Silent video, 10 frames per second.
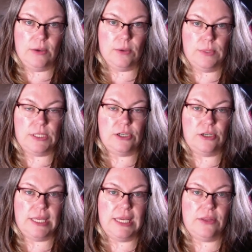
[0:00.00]
or
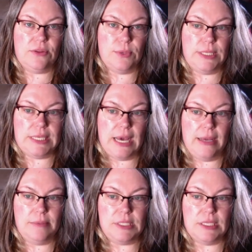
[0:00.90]
return key 3
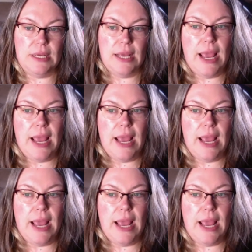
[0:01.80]
times,